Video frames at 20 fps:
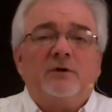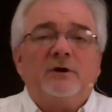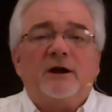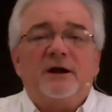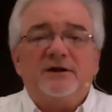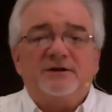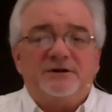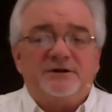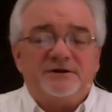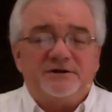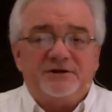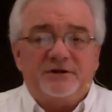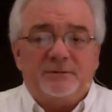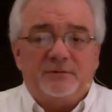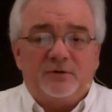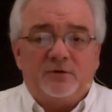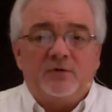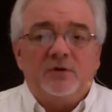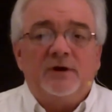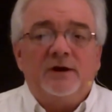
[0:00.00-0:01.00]

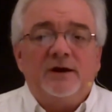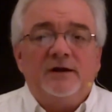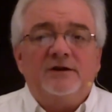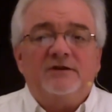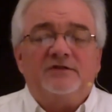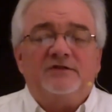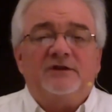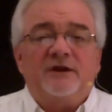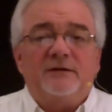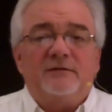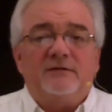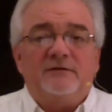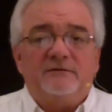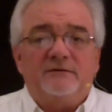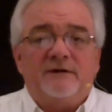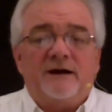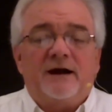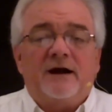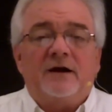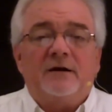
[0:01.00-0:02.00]
relationship, create a safe
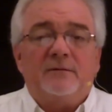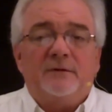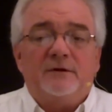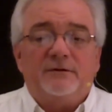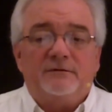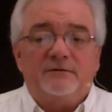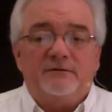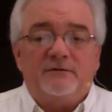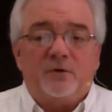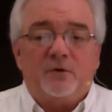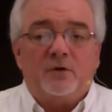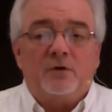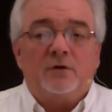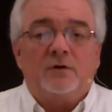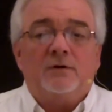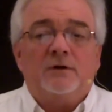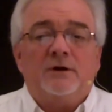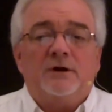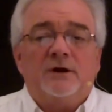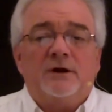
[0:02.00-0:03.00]
environment
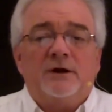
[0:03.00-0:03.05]
for